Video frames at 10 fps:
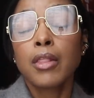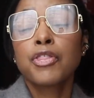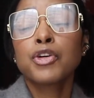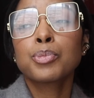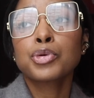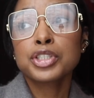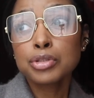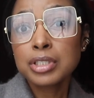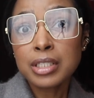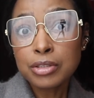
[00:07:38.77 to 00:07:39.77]
The
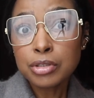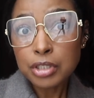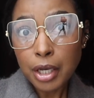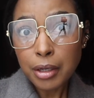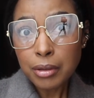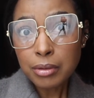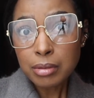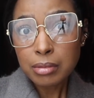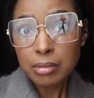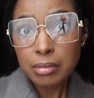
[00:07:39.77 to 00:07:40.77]
Bridgerton
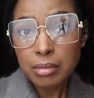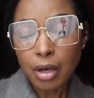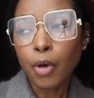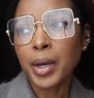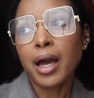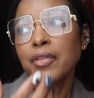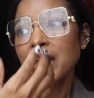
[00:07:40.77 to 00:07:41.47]
show, oh my God,